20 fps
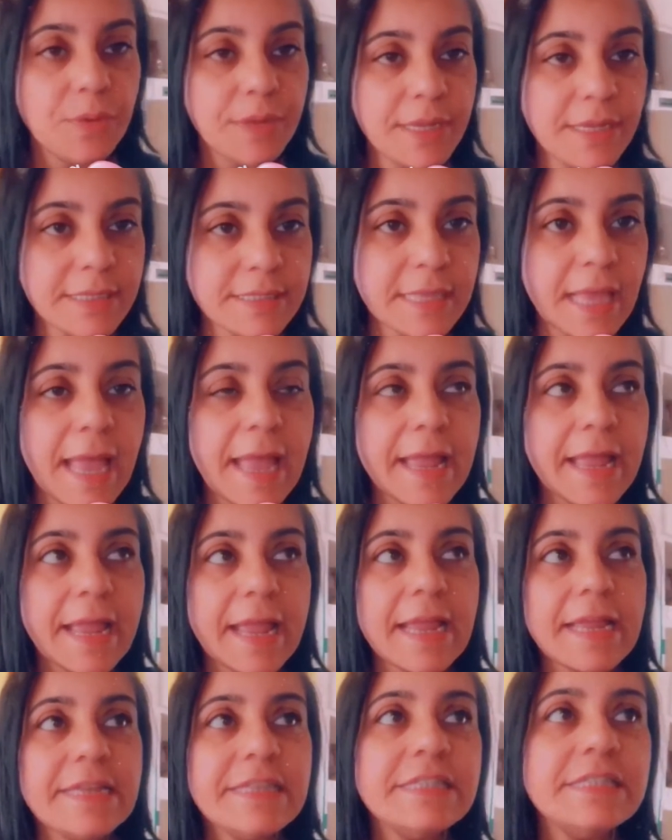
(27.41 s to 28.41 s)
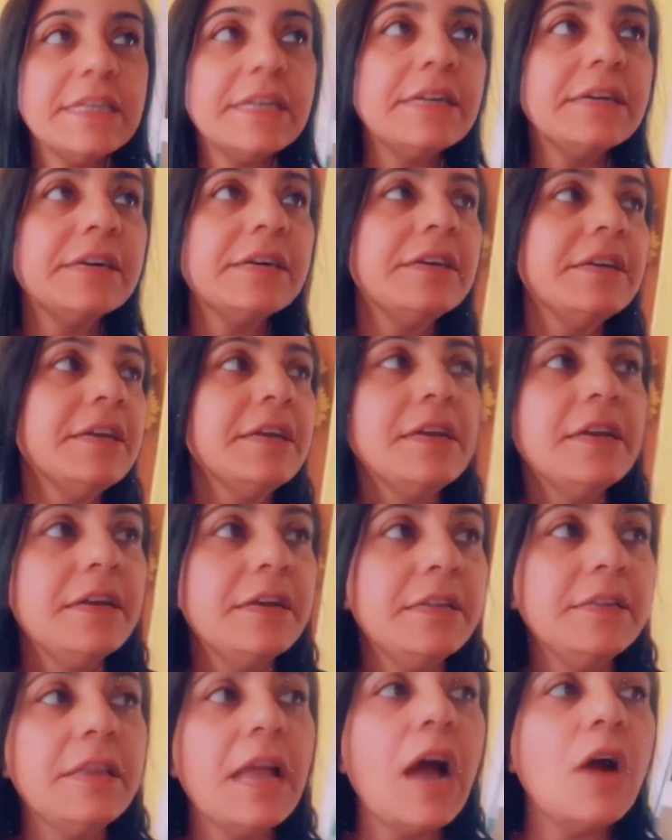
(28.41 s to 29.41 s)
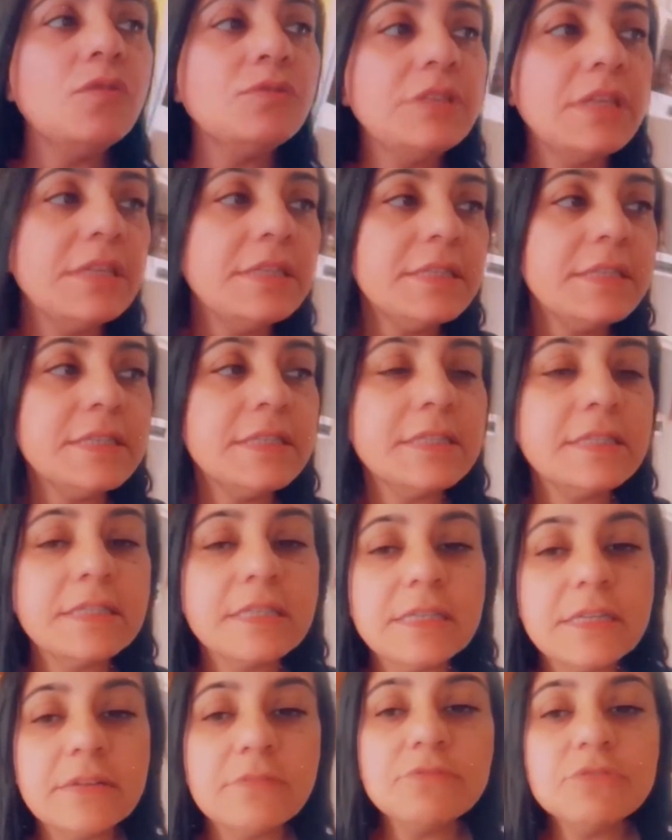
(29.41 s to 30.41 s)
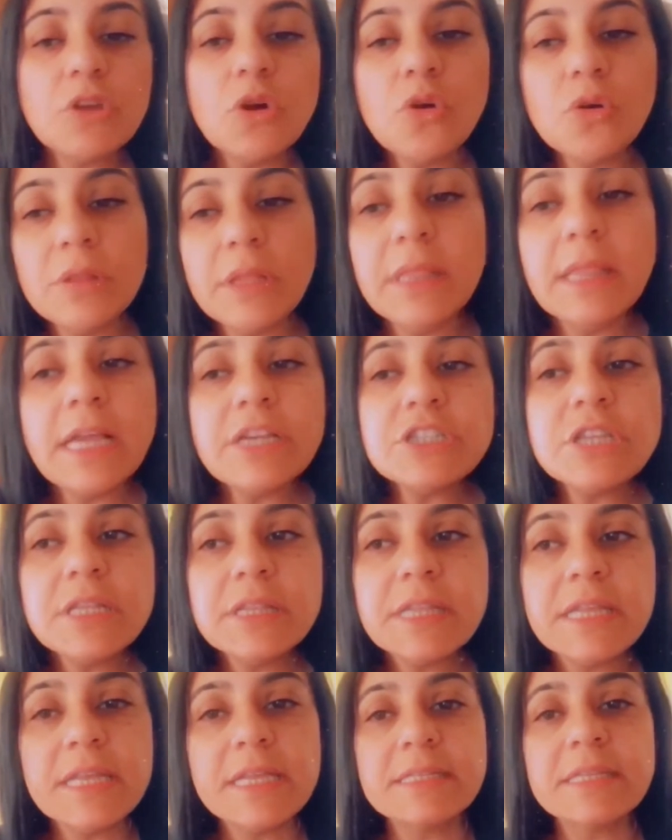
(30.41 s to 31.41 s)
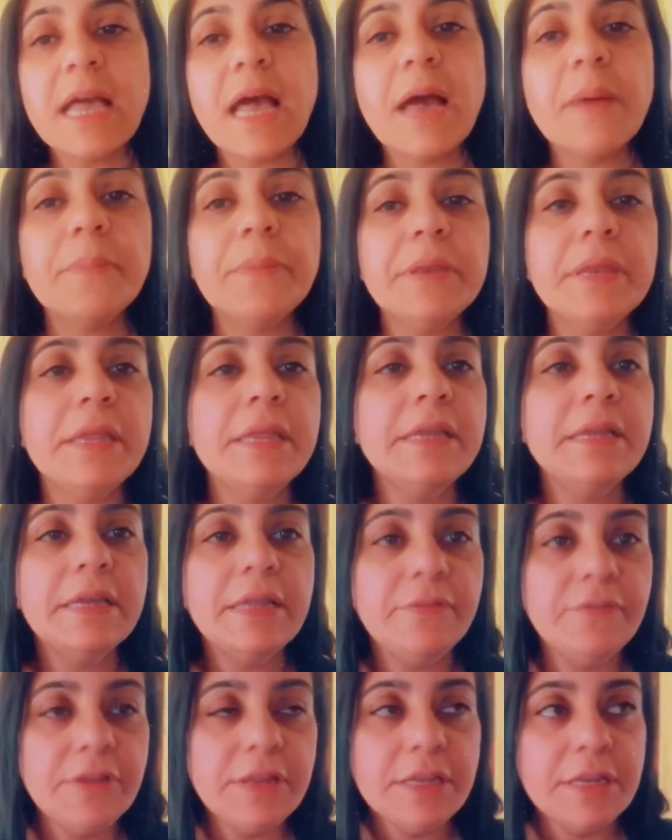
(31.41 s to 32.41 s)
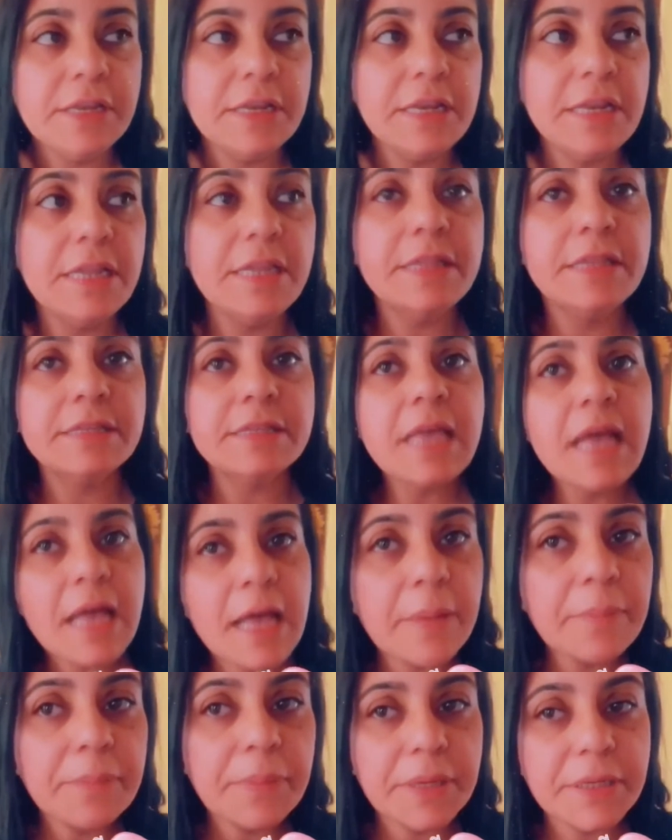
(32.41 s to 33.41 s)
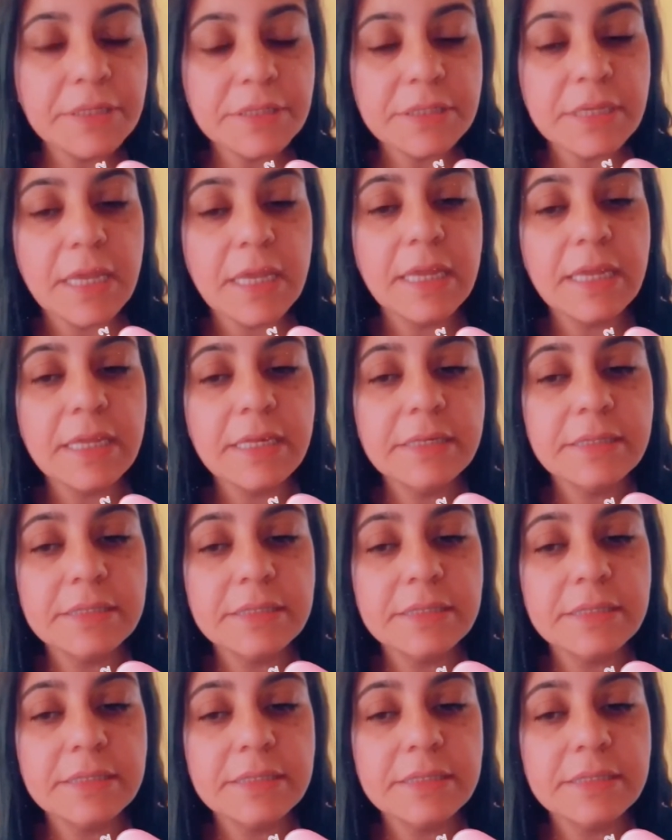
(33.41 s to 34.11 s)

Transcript: And uh, now, since the whole election thing is happening, conveniently this happened. And